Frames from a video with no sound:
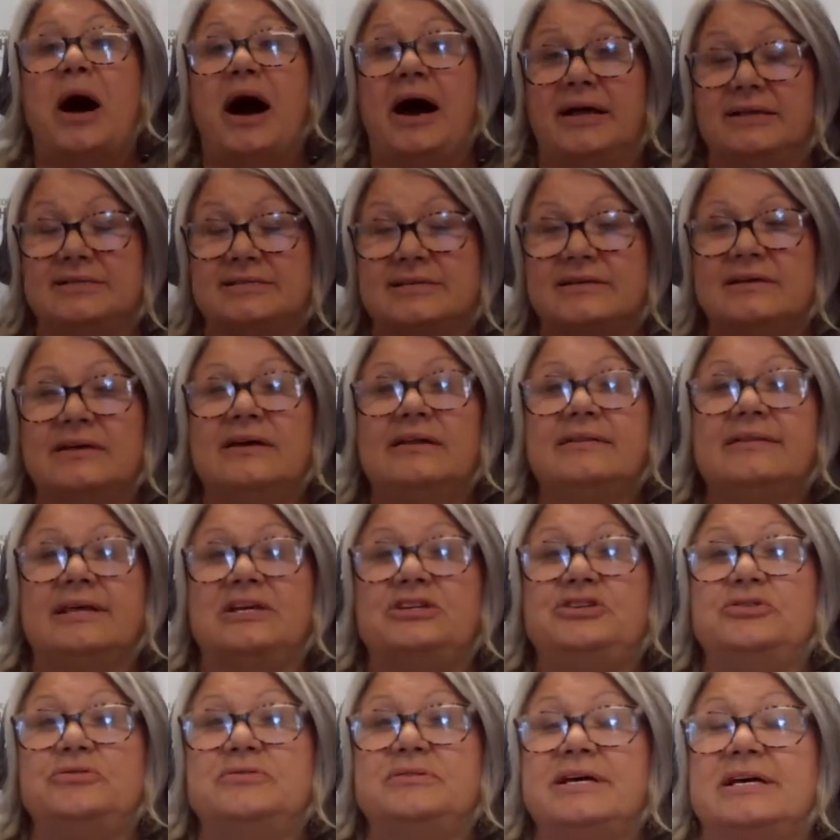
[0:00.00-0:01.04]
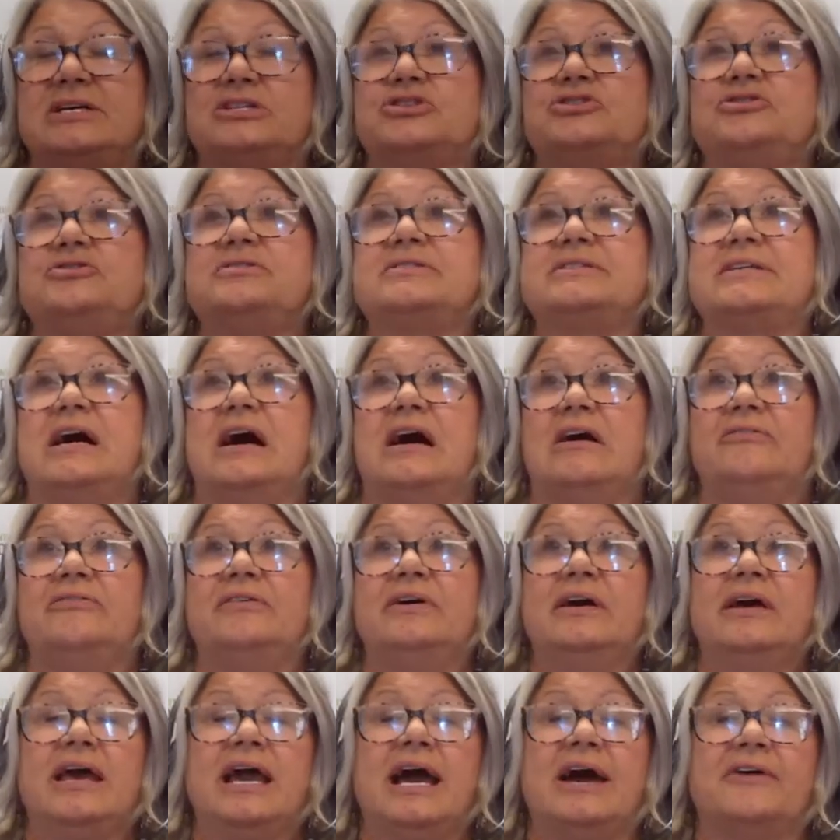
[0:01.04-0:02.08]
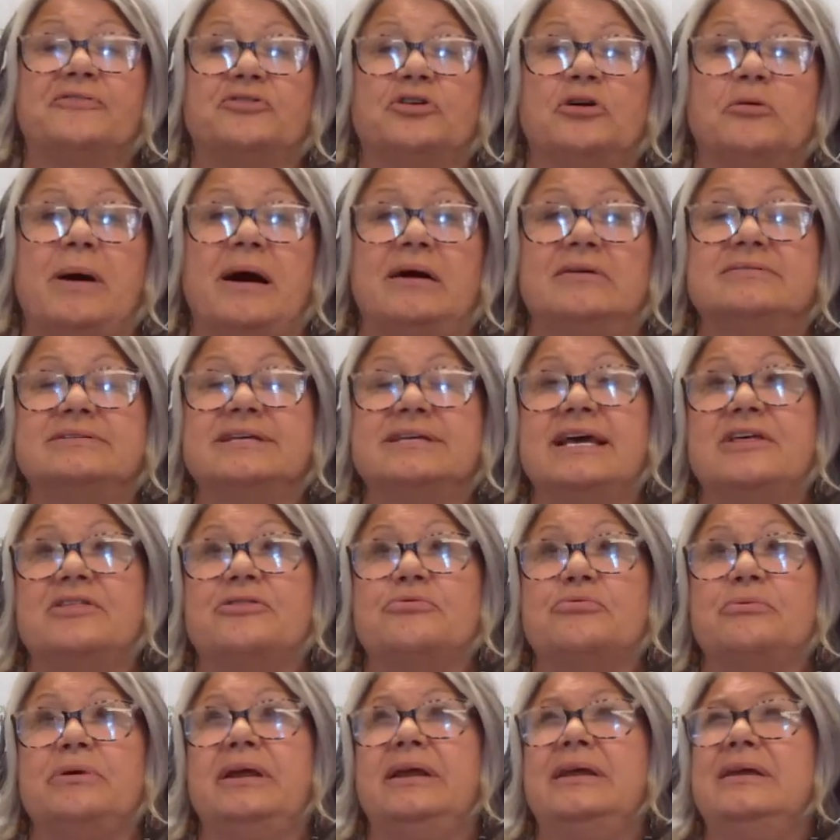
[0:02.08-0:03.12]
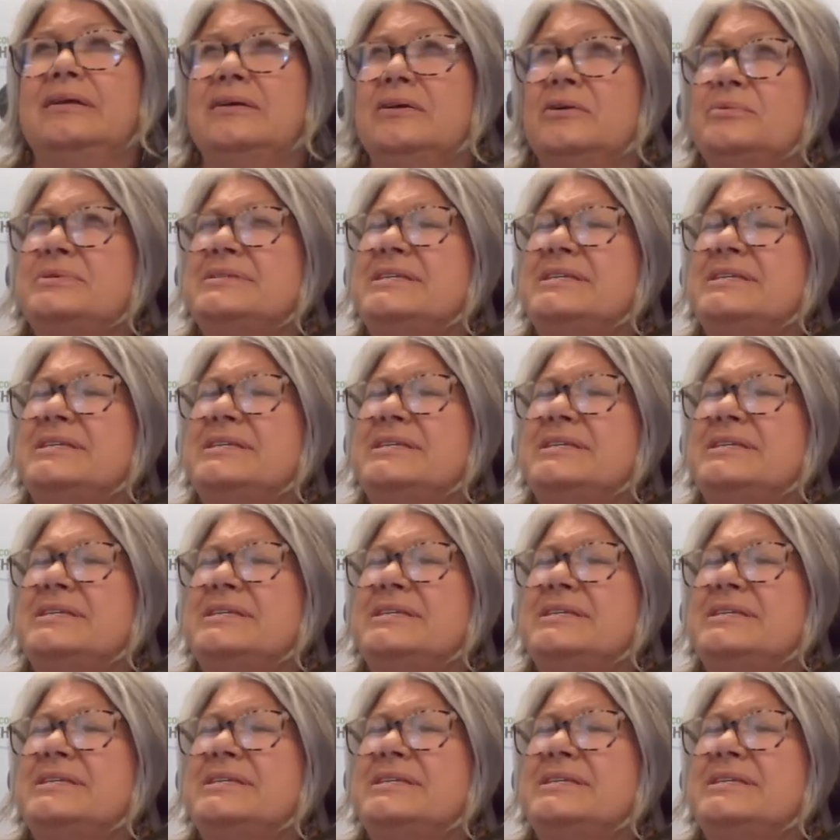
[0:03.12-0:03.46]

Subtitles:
but that you test yourself after about day 3.